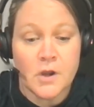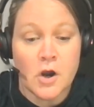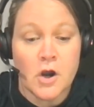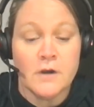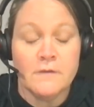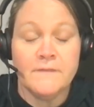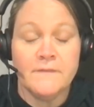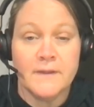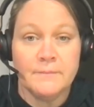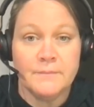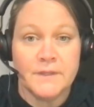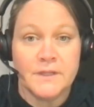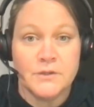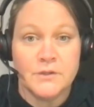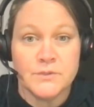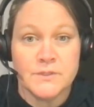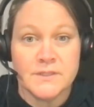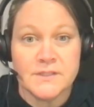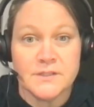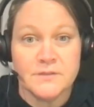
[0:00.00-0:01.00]
Our family
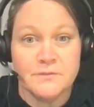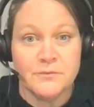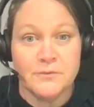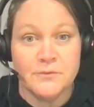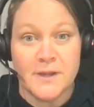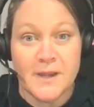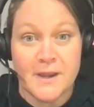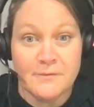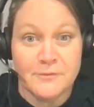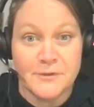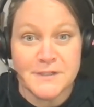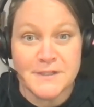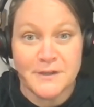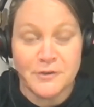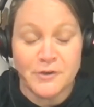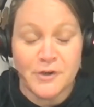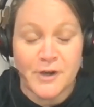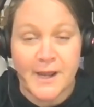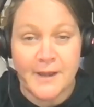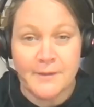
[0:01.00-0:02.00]
uses the free
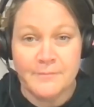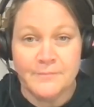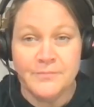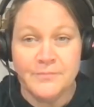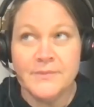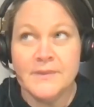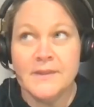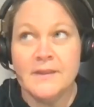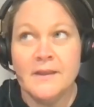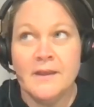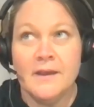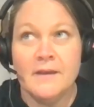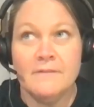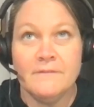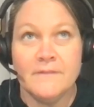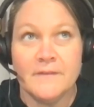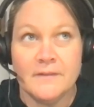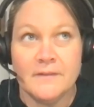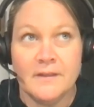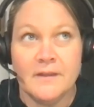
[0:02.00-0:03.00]
EveryDollar app.
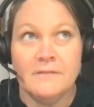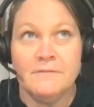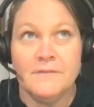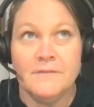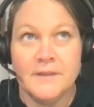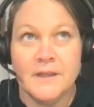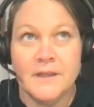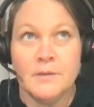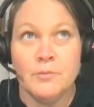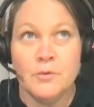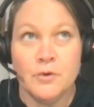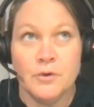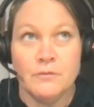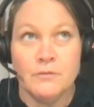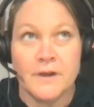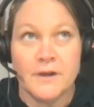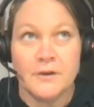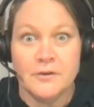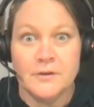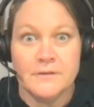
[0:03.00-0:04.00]
I feel like a broken
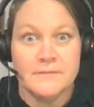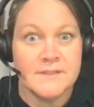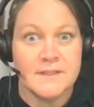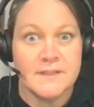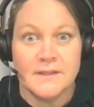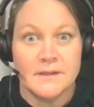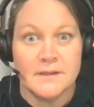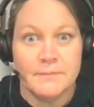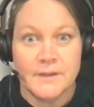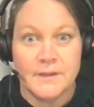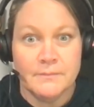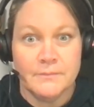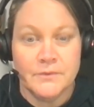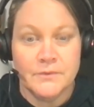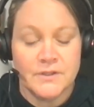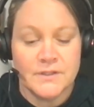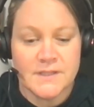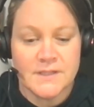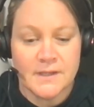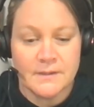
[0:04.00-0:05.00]
record. I've said that about
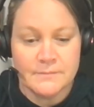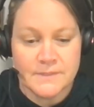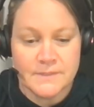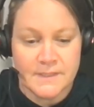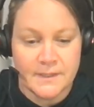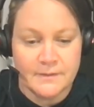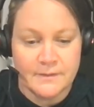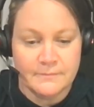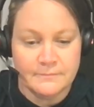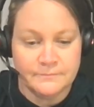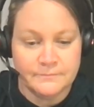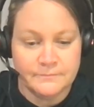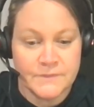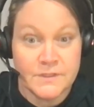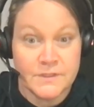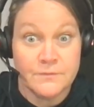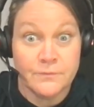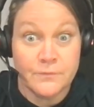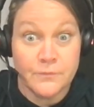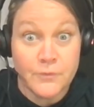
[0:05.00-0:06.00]
1,000,000 times now.
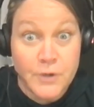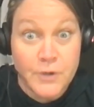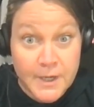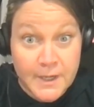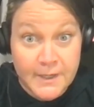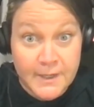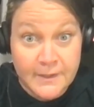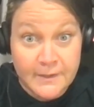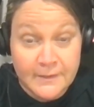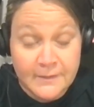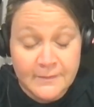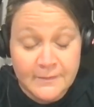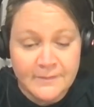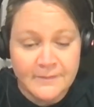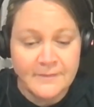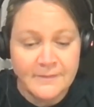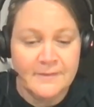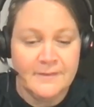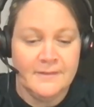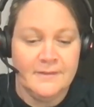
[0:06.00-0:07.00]
Free,
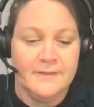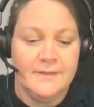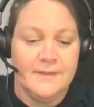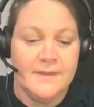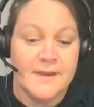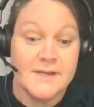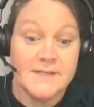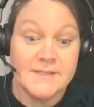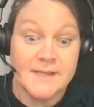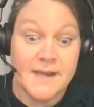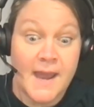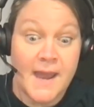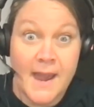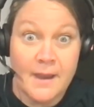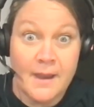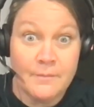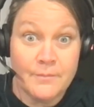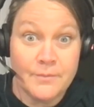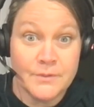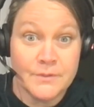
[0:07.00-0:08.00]
and it's an
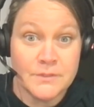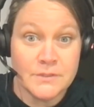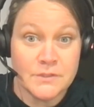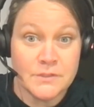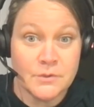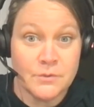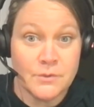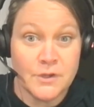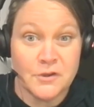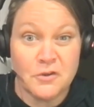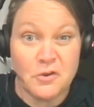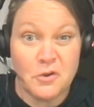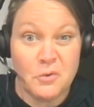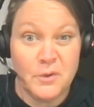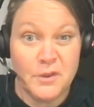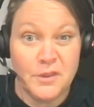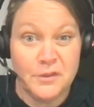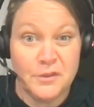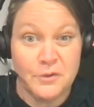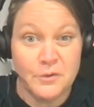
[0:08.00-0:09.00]
app, so it can go
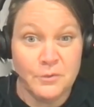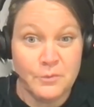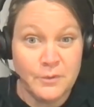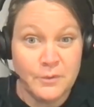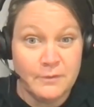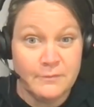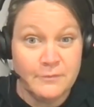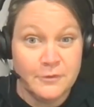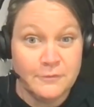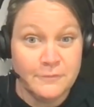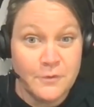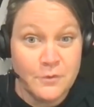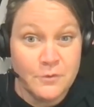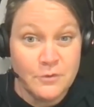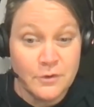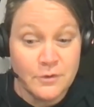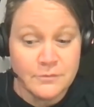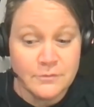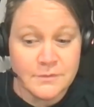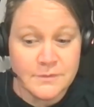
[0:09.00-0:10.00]
with you wherever your
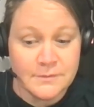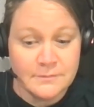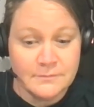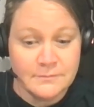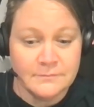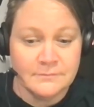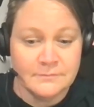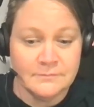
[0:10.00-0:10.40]
phone goes.